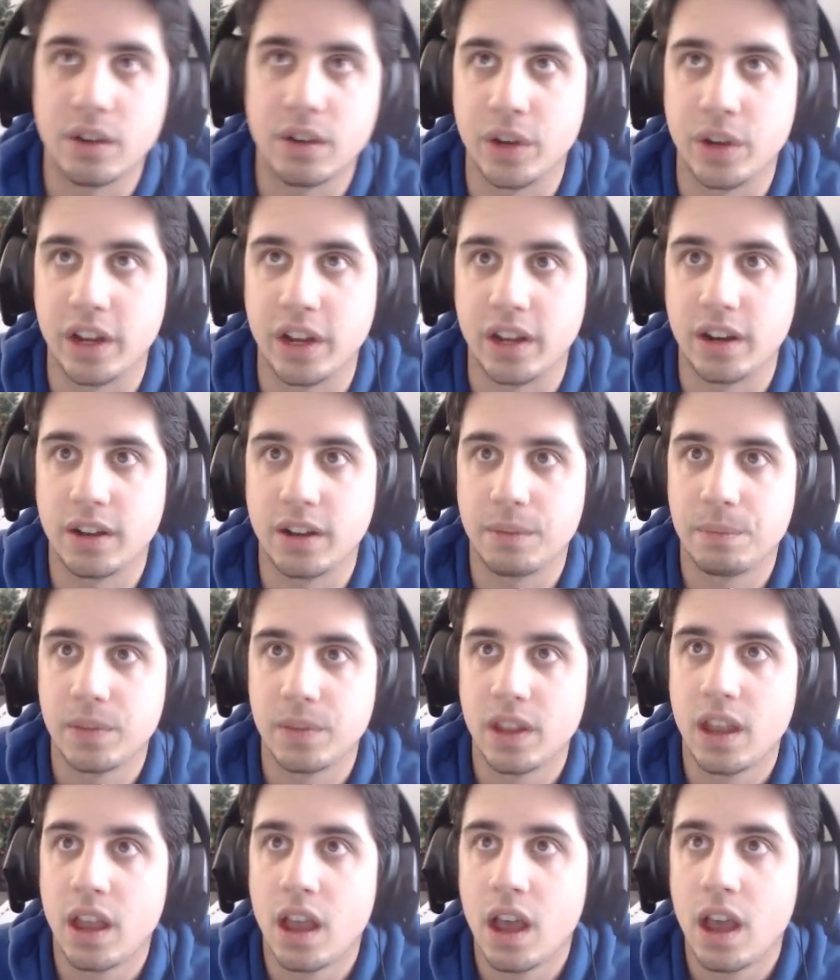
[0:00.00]
Read it.
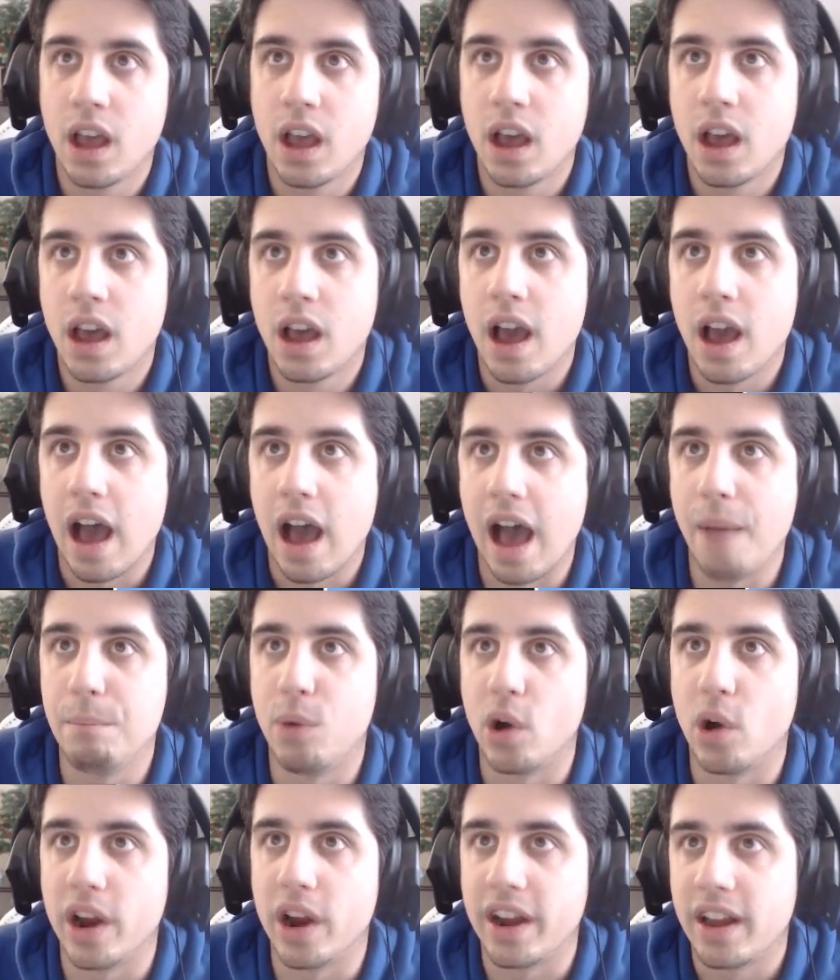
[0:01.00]
I'm
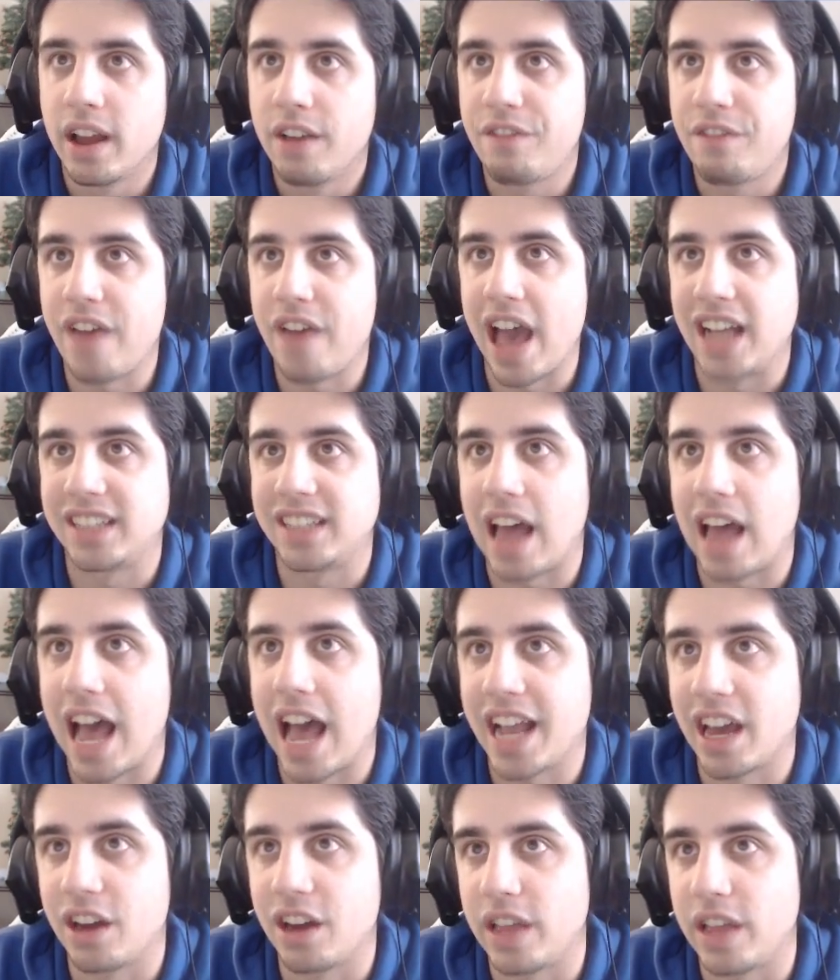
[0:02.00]
bored. Facts. I
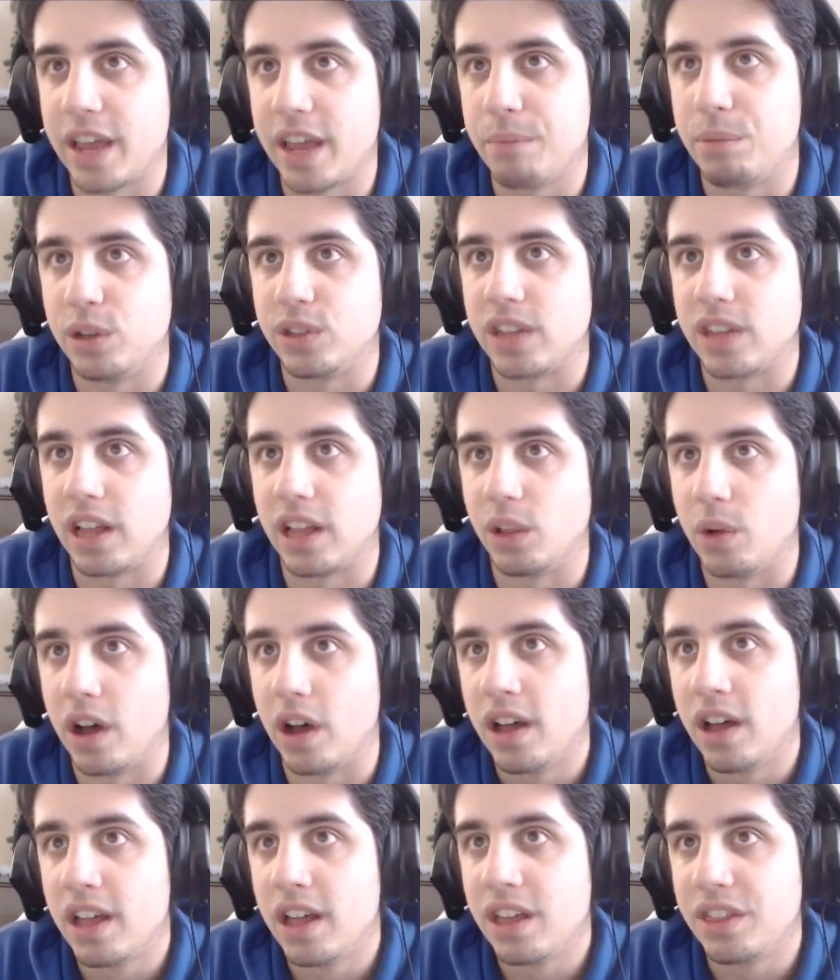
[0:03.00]
got a land boost.
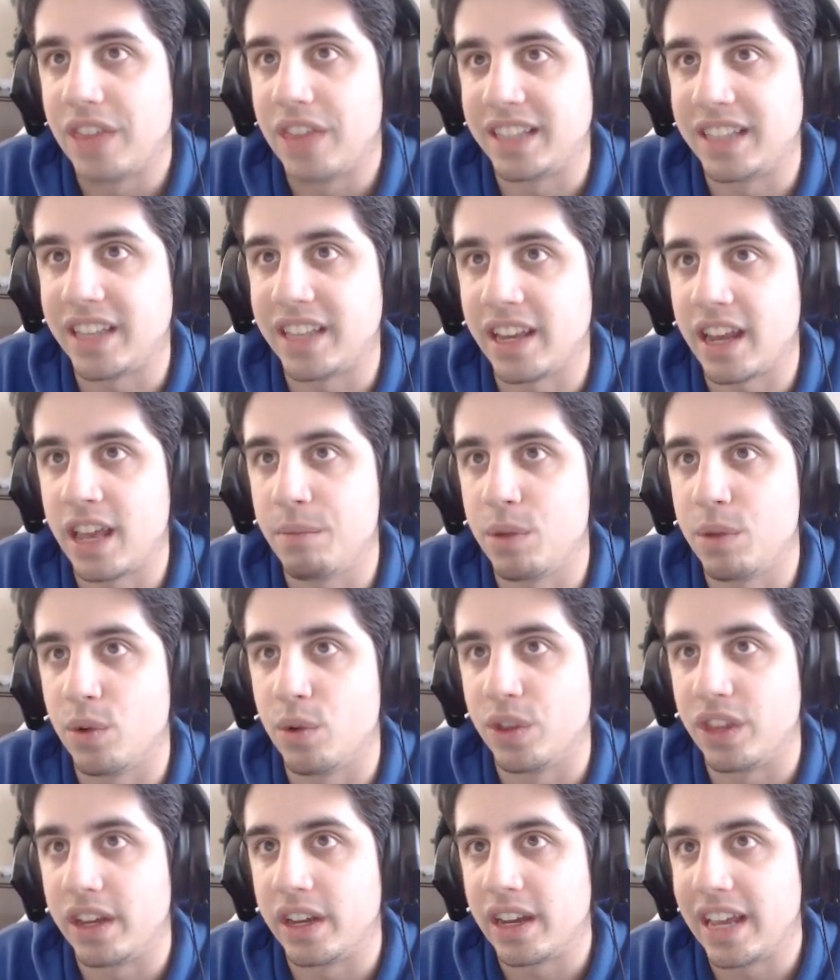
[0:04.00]
LOL. That's it. Hit me
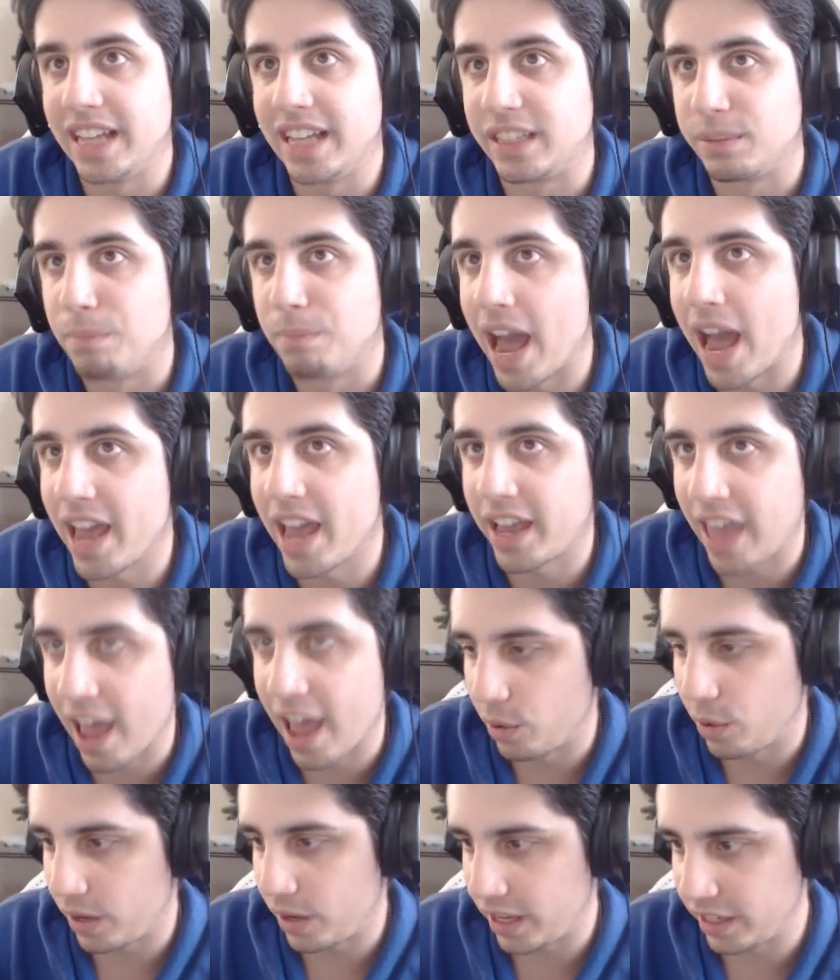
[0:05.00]
with it. It's my
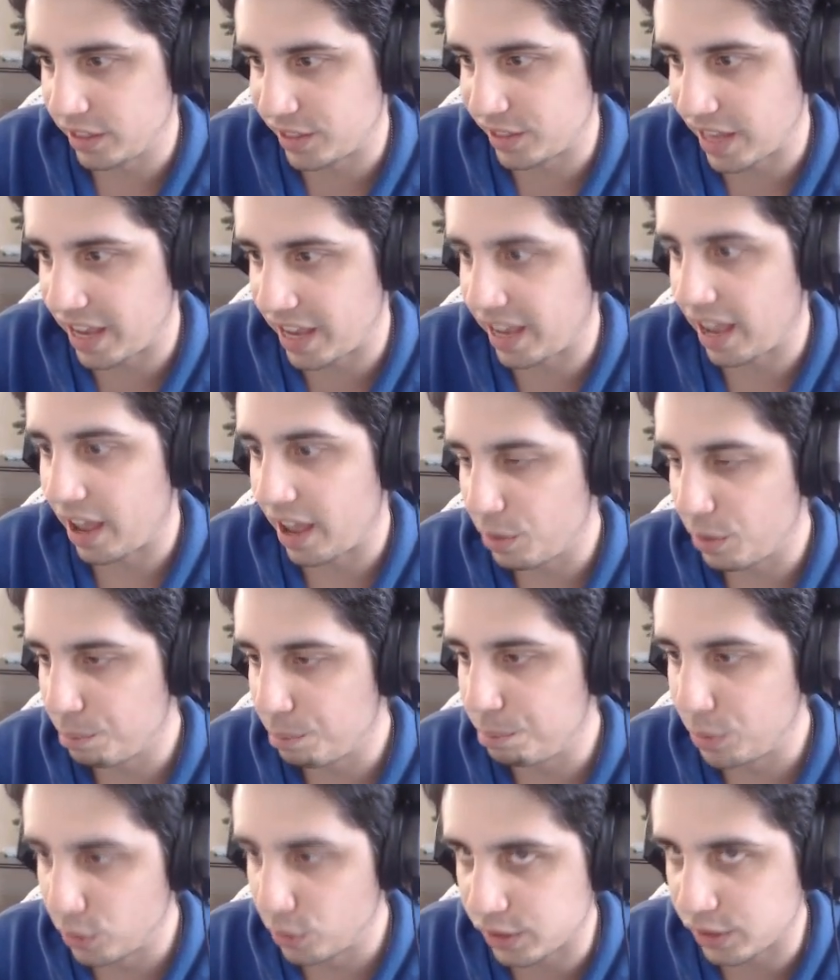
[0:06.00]
account. He's saying,
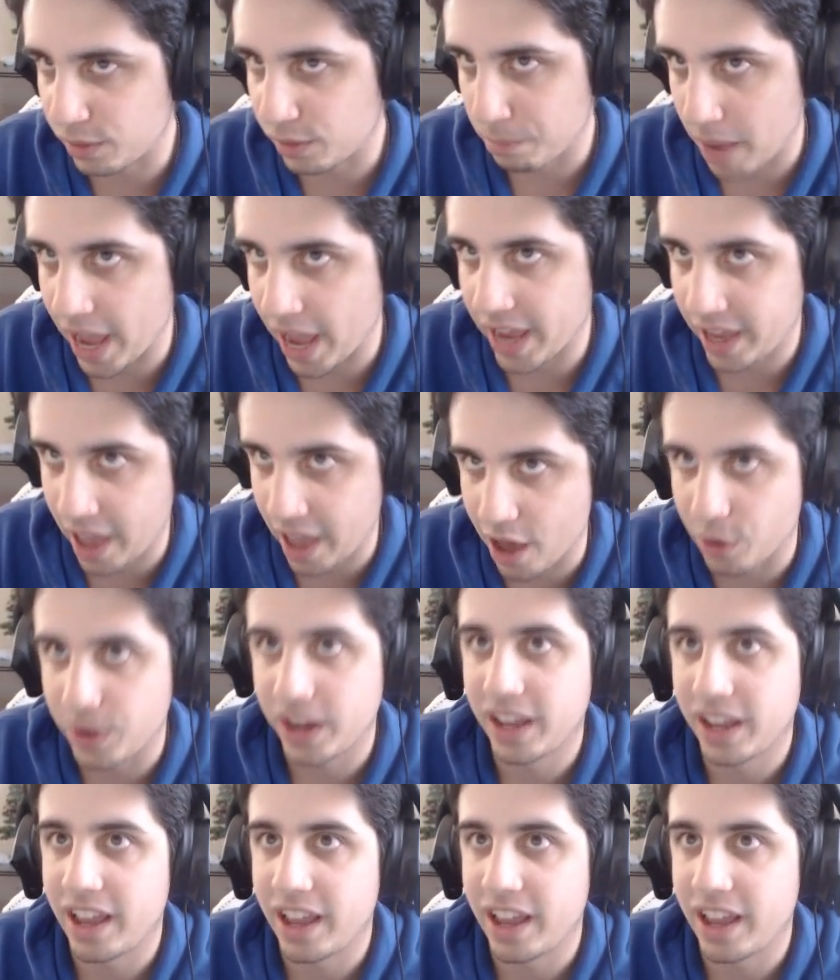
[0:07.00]
boost my account.